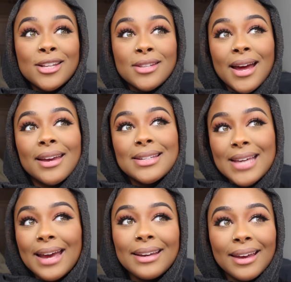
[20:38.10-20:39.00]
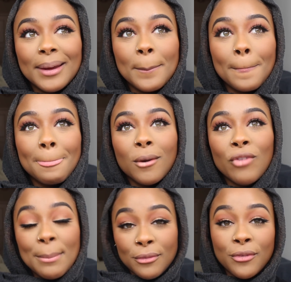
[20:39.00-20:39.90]
so that I can take it
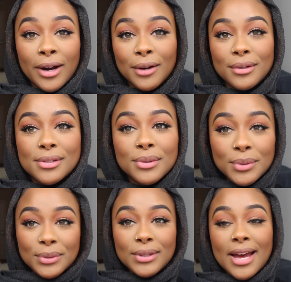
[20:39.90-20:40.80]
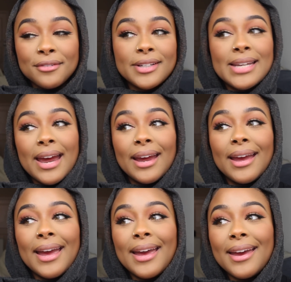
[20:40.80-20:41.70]
right before I go to school every
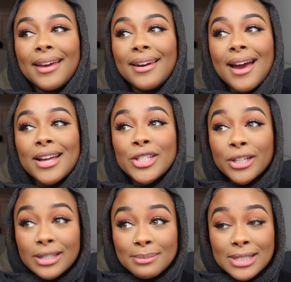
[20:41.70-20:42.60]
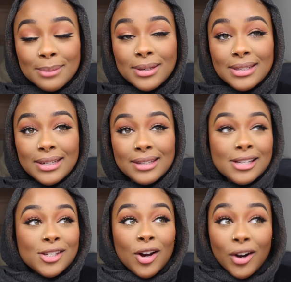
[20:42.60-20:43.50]
day. And I took some CBD because
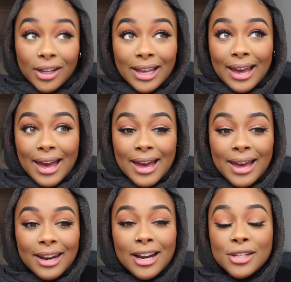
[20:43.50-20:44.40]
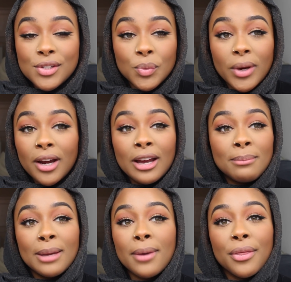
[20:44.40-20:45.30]
that's all I had, and I swear
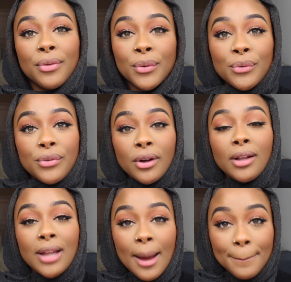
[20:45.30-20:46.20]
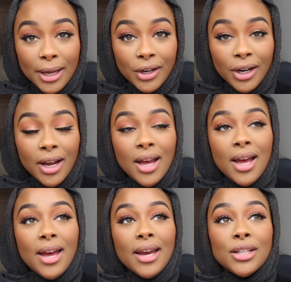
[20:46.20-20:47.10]
it made my throat feel a lot better.
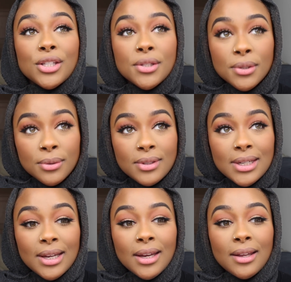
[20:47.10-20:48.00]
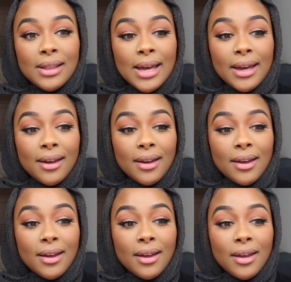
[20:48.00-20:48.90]
It soothed it, like
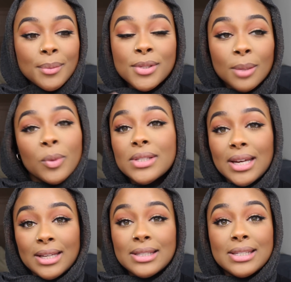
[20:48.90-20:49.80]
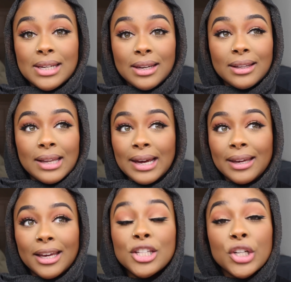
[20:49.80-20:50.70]
it was almost instant.
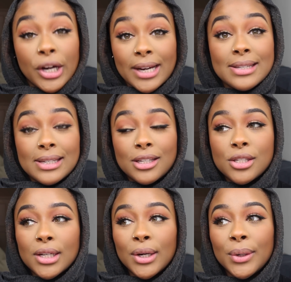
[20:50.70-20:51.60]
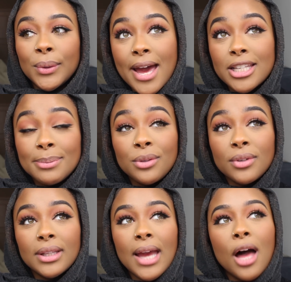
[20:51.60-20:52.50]
Like, it's crazy. So that's been
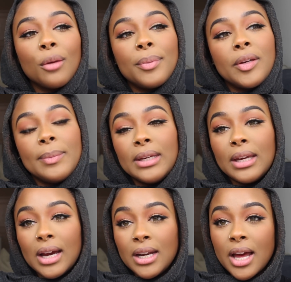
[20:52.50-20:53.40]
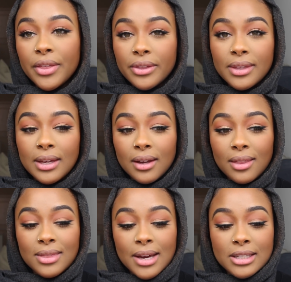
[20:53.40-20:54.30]
really helping me. Another
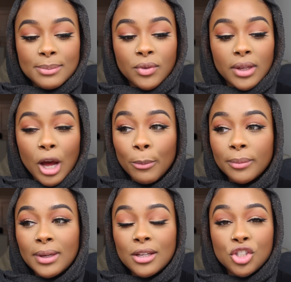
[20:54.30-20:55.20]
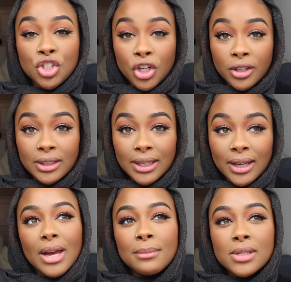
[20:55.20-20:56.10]
thing that's been really helping me is
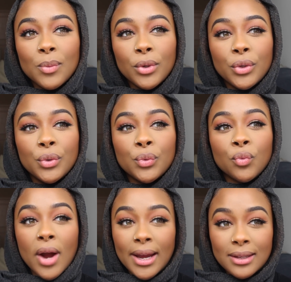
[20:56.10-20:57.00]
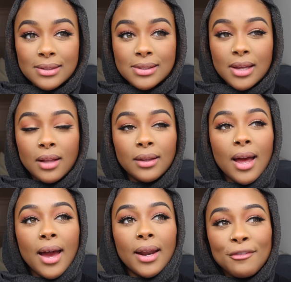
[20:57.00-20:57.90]
journaling. I'm someone who writes a
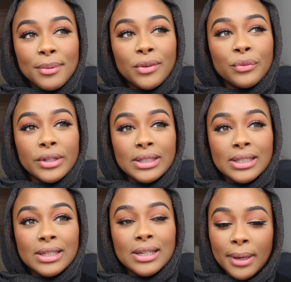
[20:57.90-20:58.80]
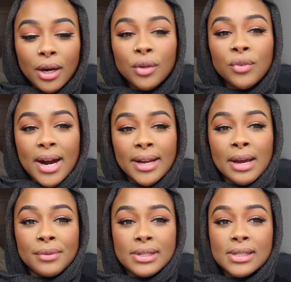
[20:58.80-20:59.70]
lot. I've been really big on writing
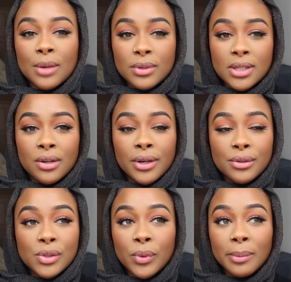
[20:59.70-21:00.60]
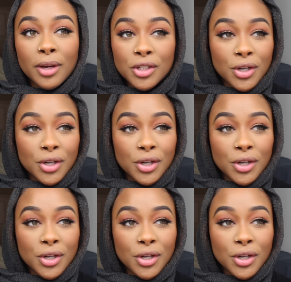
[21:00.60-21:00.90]
ever since I was little. I used to want to be a